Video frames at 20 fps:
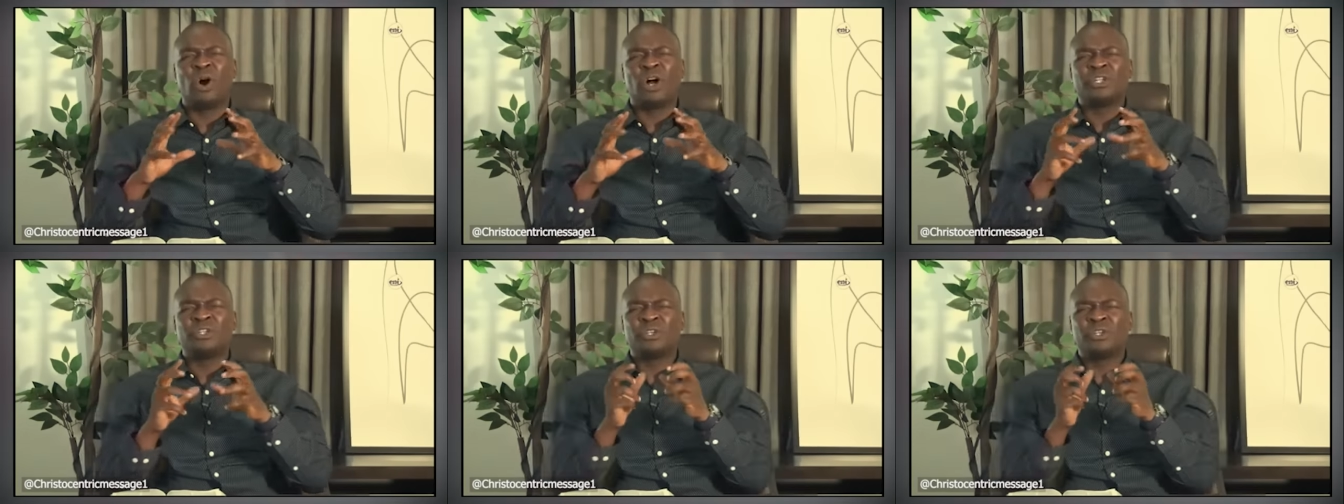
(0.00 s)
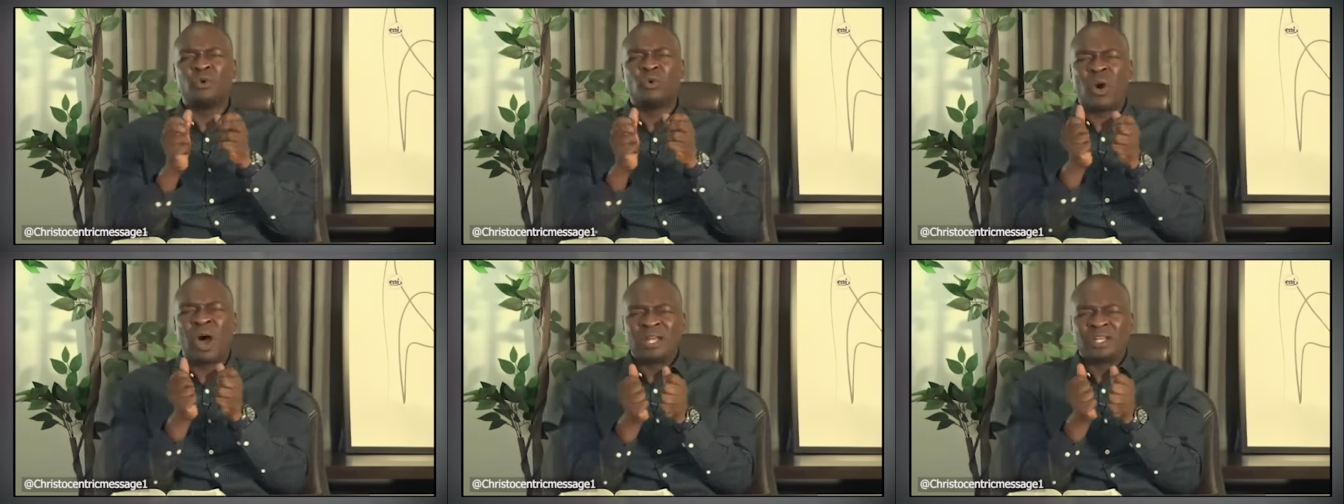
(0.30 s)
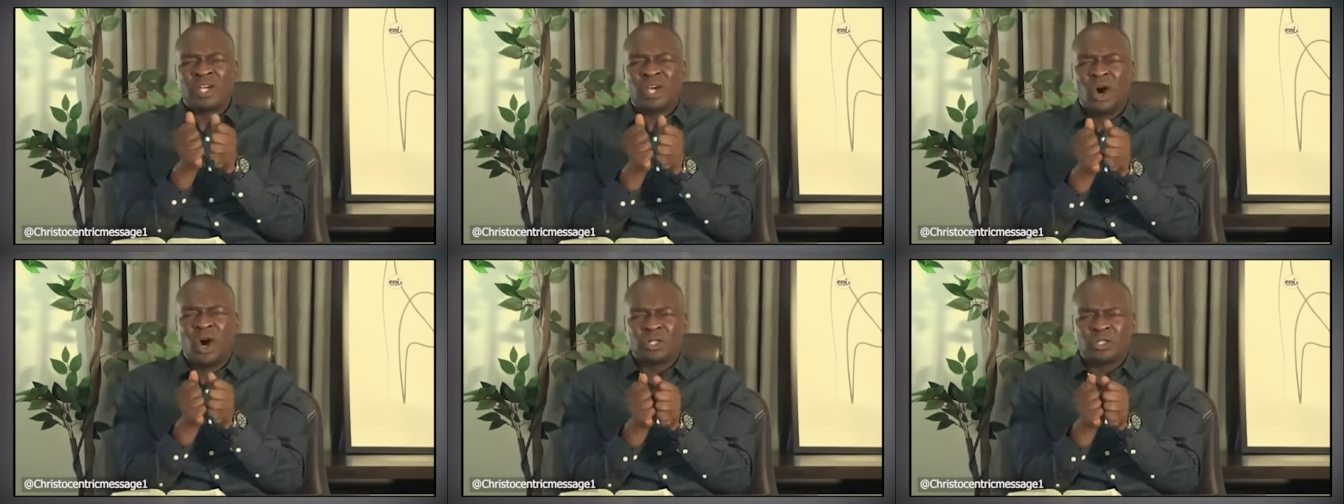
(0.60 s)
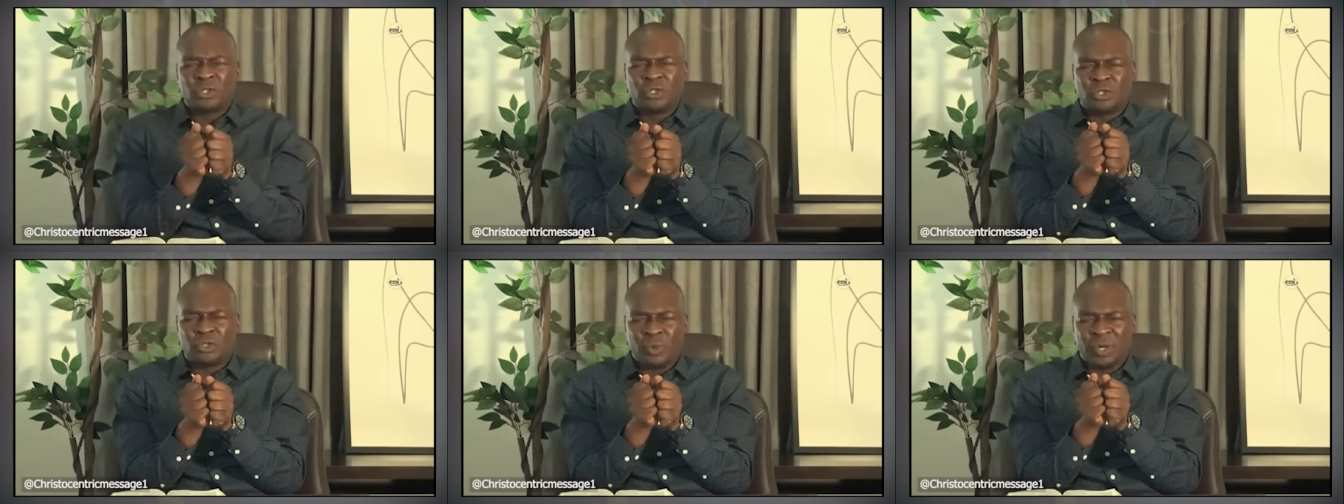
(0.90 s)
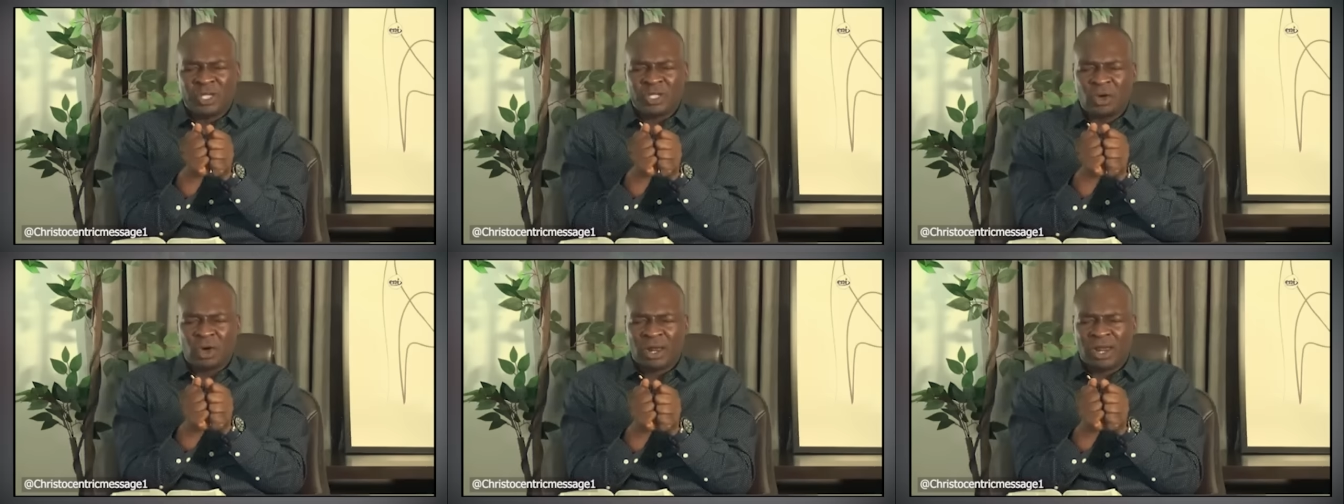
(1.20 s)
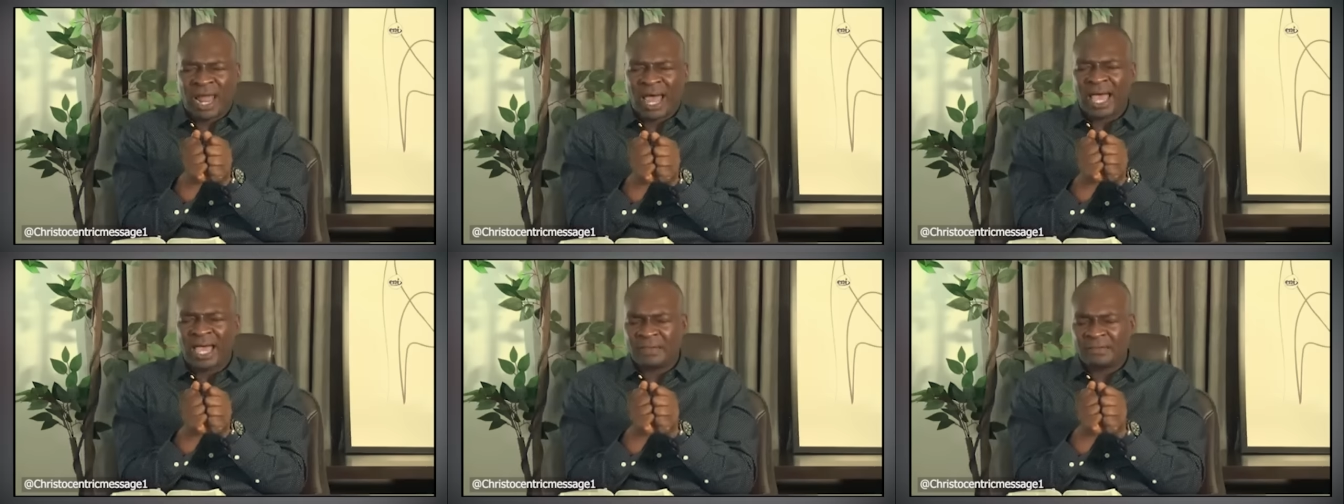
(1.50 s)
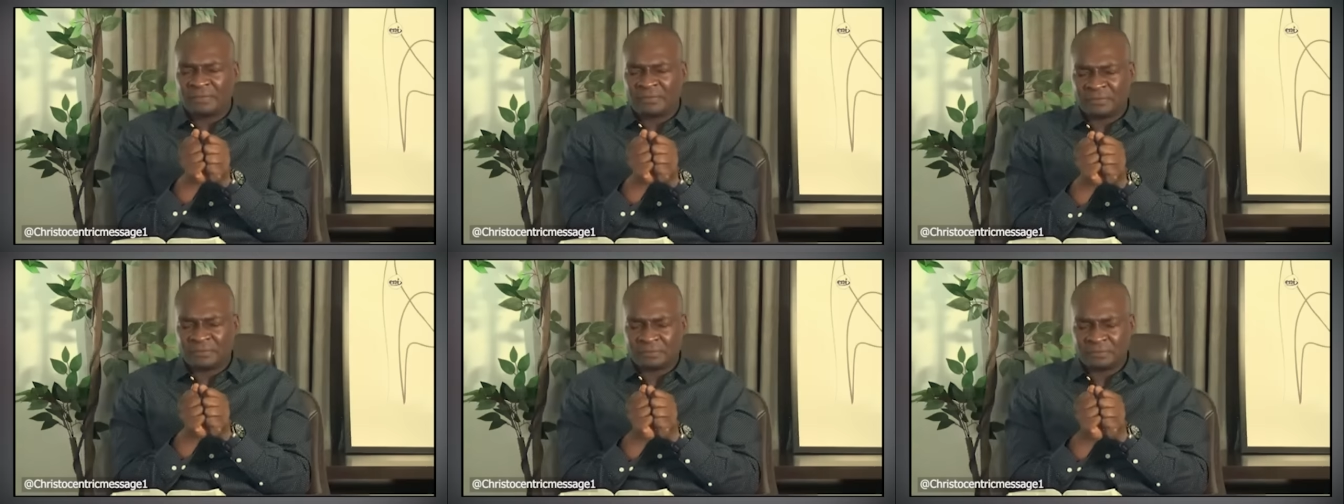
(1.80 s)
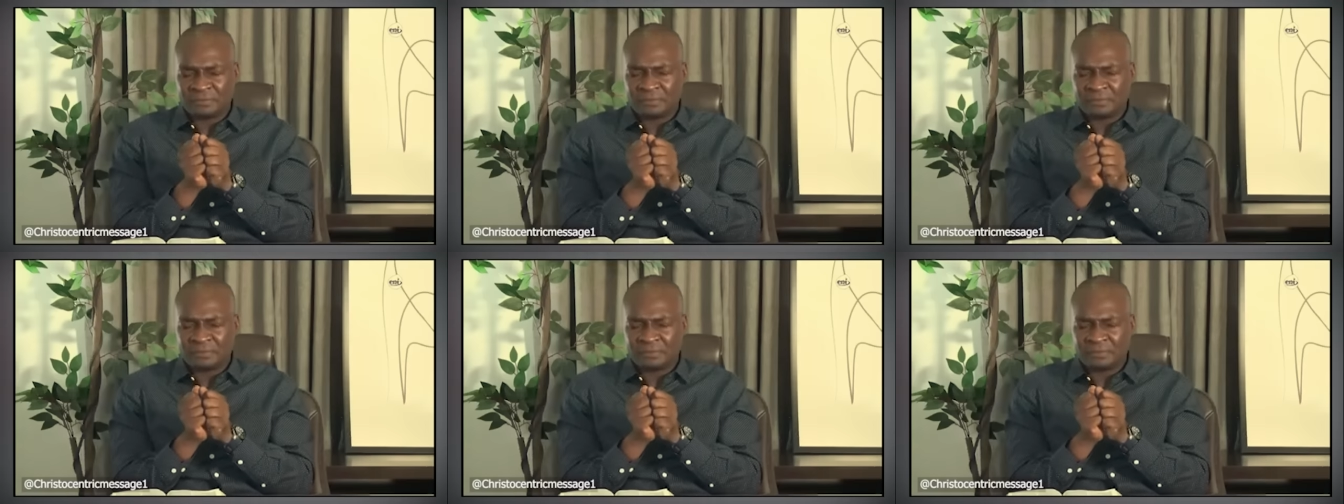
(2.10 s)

What do you want God to do in your life?